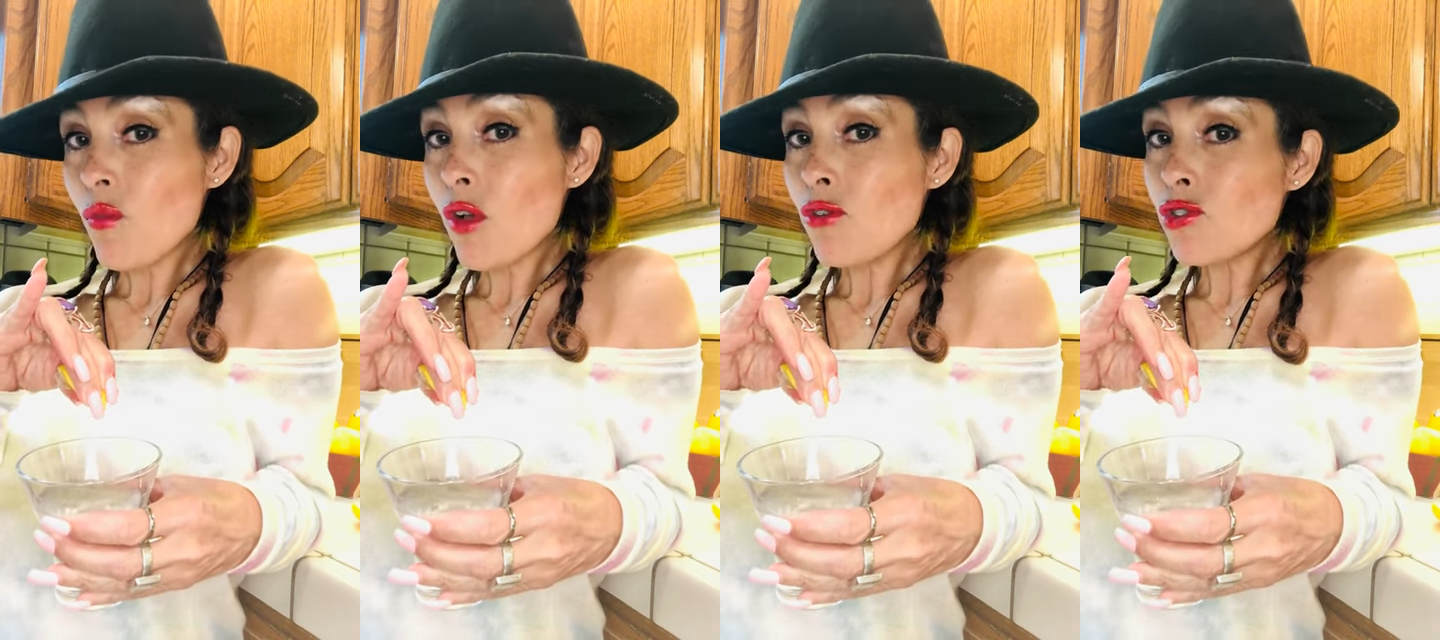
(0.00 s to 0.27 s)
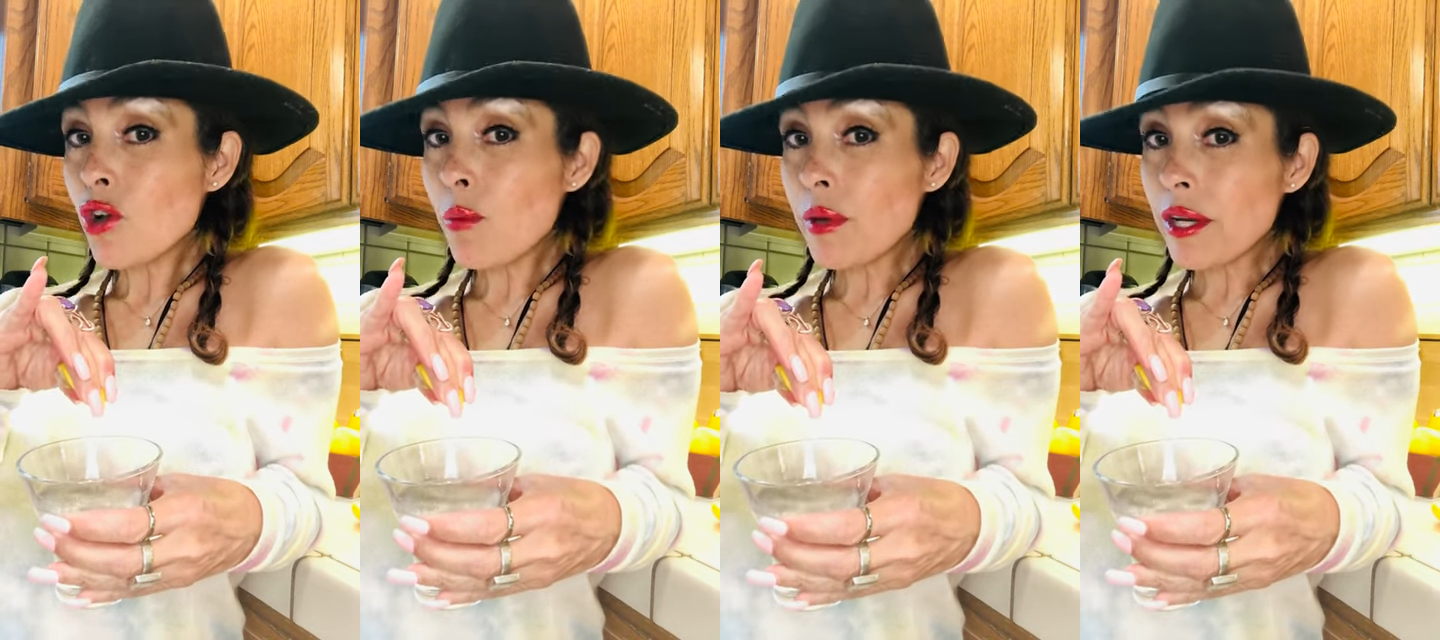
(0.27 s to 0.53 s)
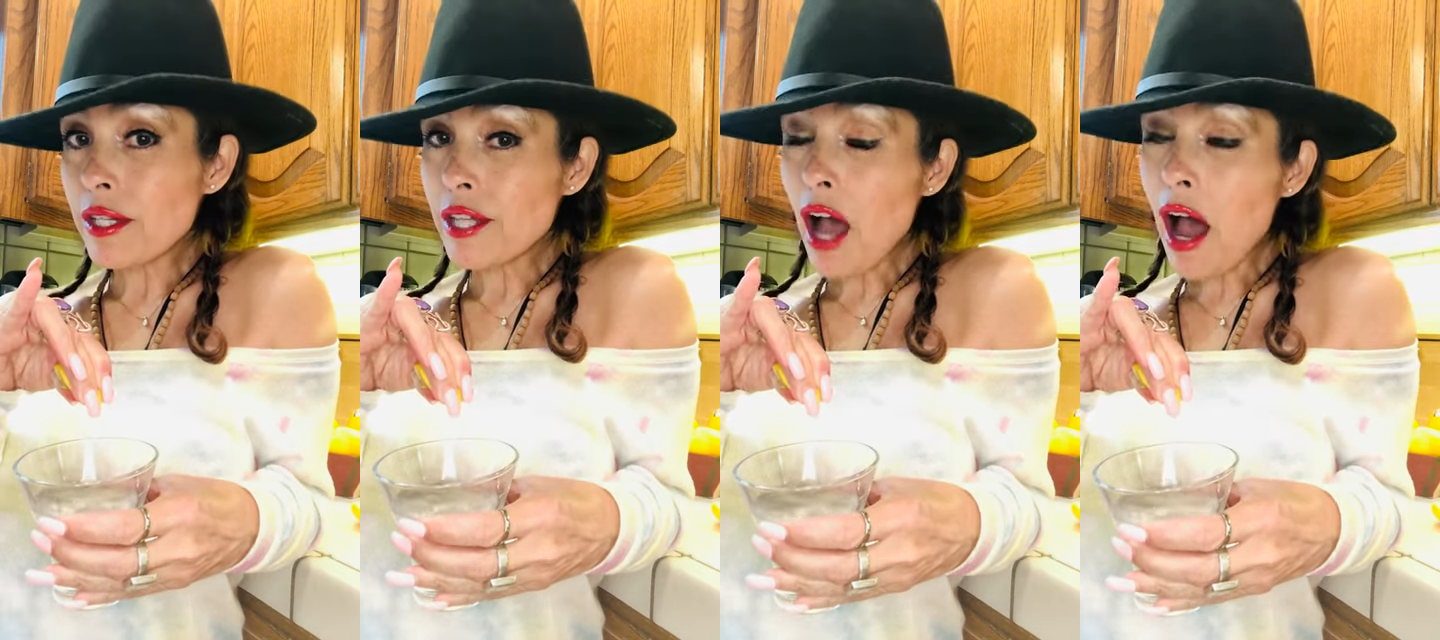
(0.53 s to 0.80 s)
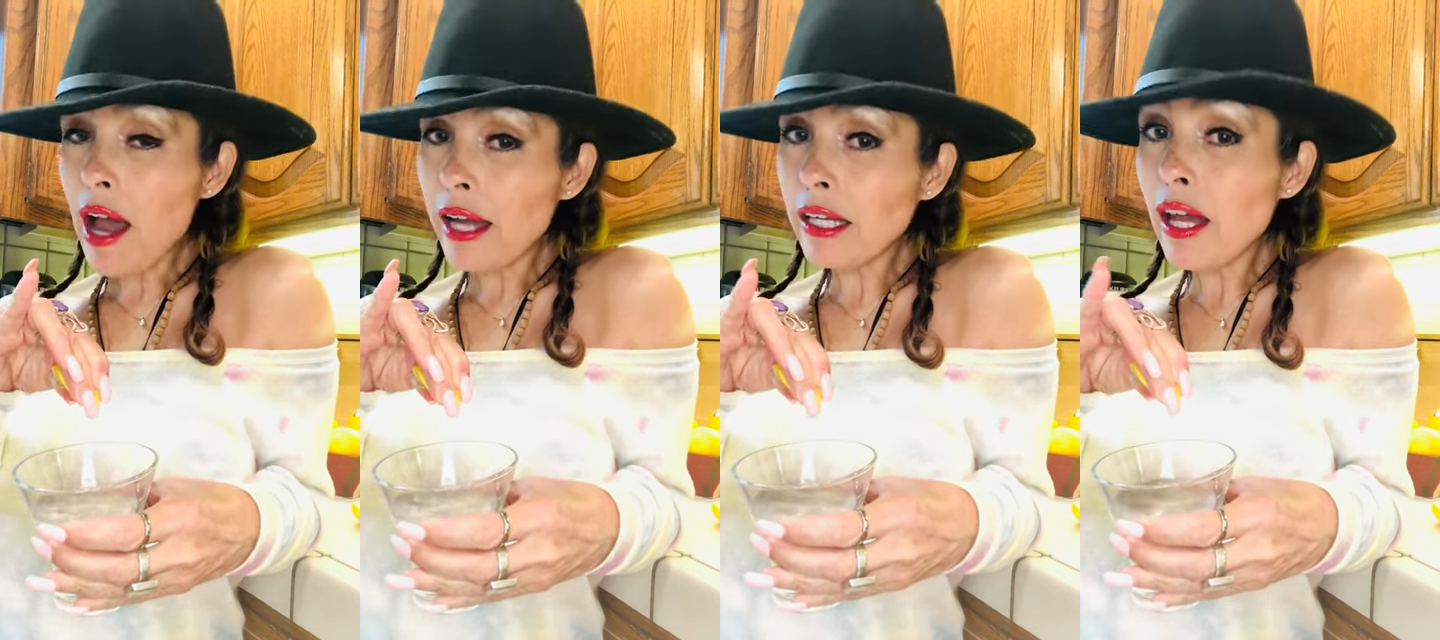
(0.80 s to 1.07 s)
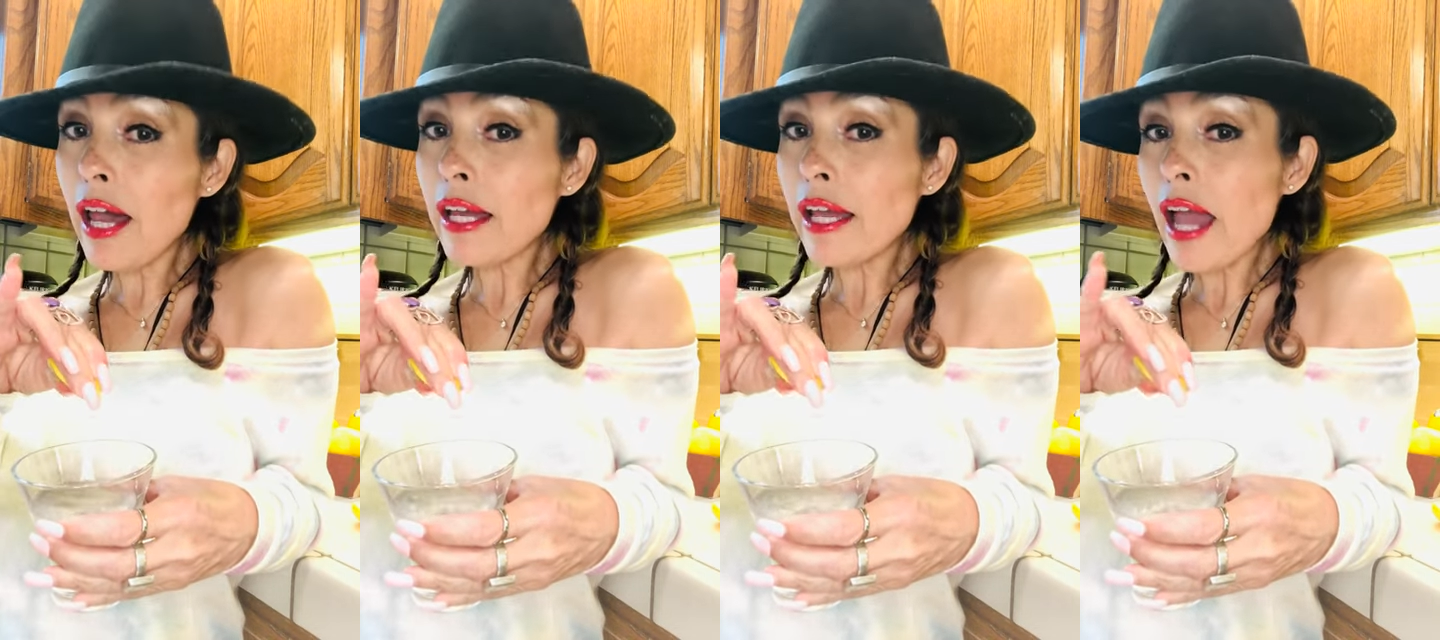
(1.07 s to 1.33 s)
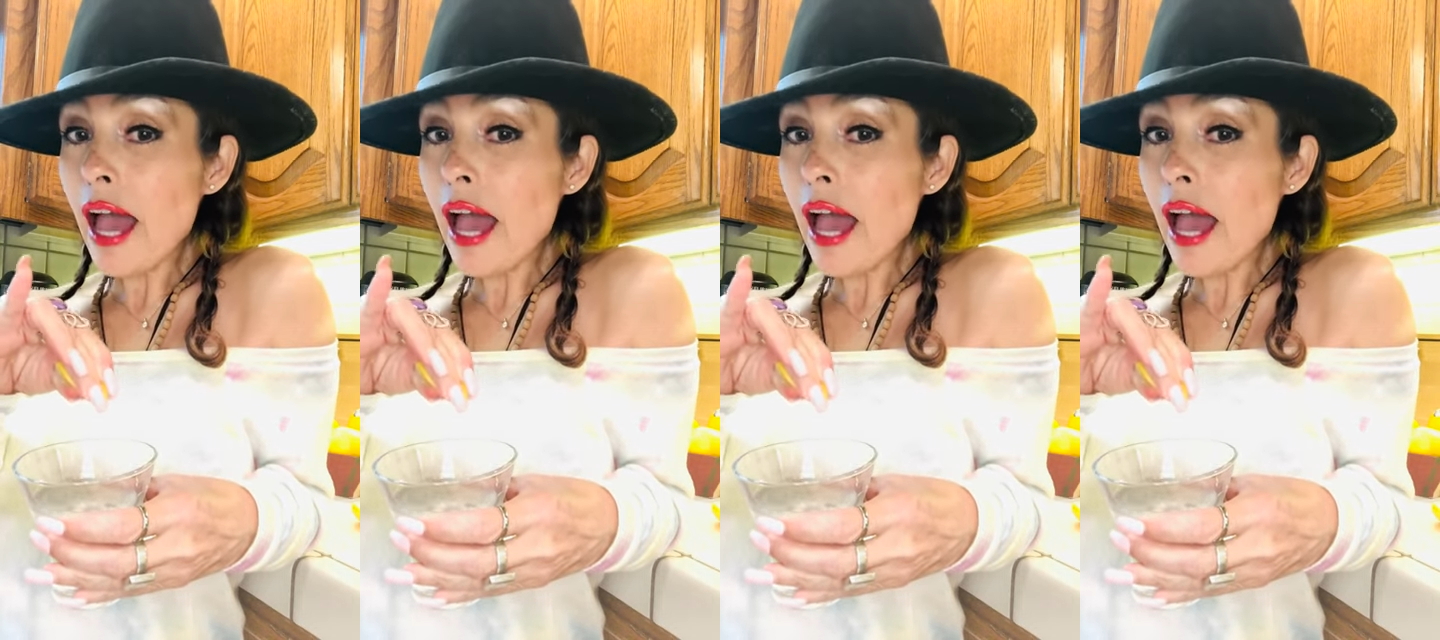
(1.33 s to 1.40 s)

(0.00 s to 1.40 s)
So because I like